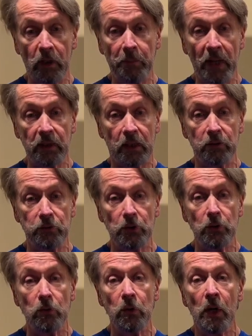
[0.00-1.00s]
and men can
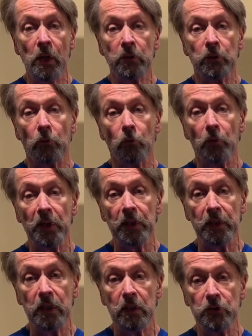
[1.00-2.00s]
do to
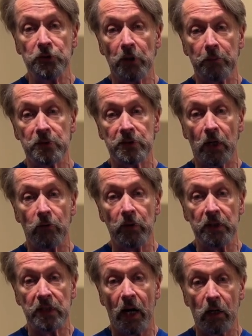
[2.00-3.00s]
really jumpstart
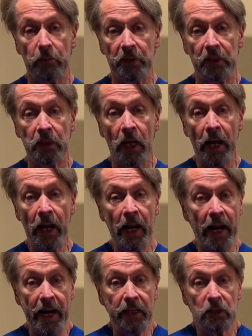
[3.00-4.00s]
retirement,
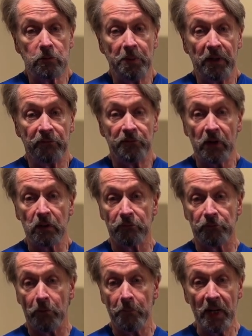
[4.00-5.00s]
and it's been effective
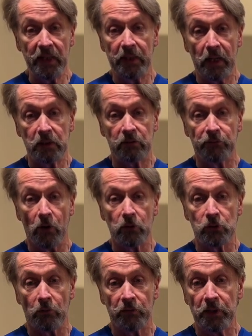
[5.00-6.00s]
for many nice
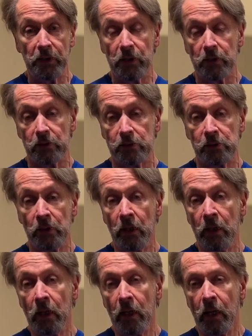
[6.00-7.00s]
folks over the years.
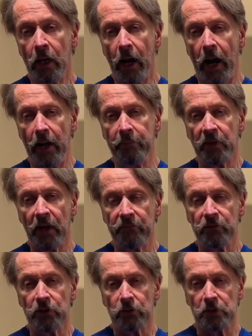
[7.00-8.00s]
Hi, I'm
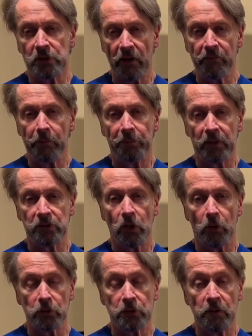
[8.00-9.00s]
Kevin, your 70-plus
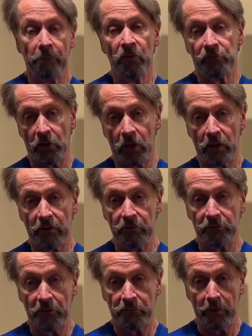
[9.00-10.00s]
host for our Loving
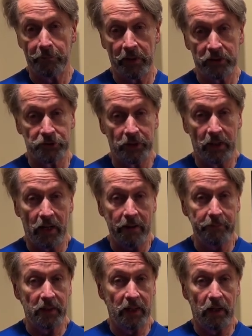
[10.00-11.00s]
50-plus channel. I've
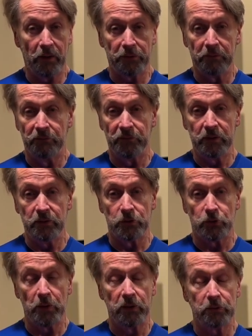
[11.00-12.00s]
been a health and fitness
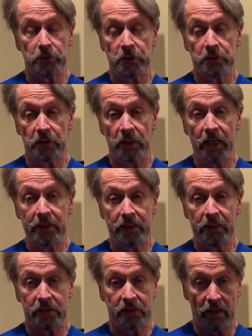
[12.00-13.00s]
trainer since the
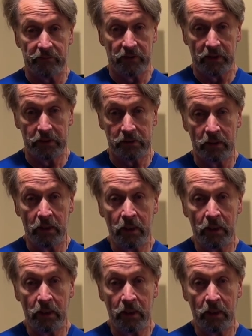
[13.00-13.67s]
1970s.